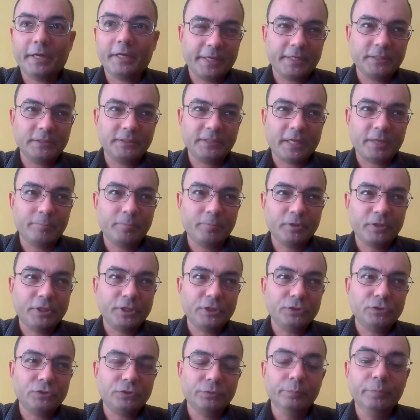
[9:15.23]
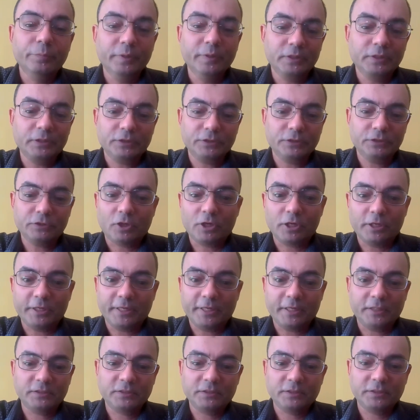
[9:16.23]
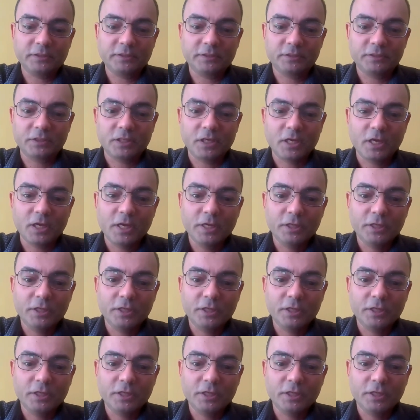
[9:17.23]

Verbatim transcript: is the ability to build audiences.